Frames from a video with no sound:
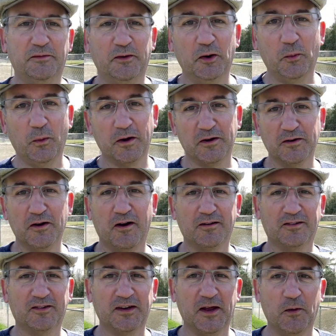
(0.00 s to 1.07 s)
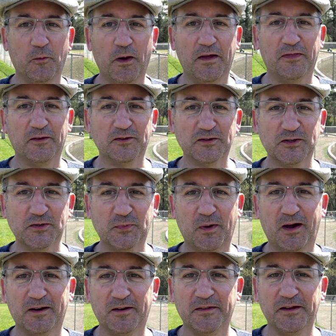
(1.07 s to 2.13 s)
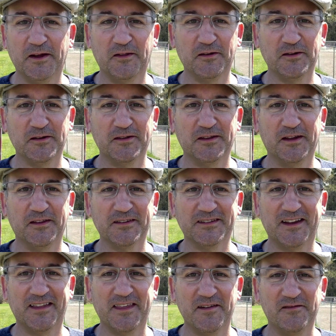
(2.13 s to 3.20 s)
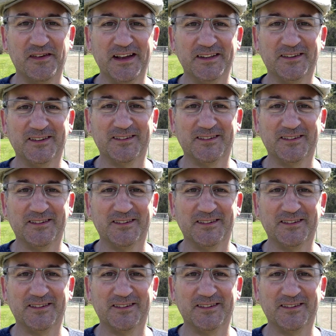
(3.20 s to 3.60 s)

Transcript: if you don't want your dogs to get wet, there's a spot on the other side of that fence.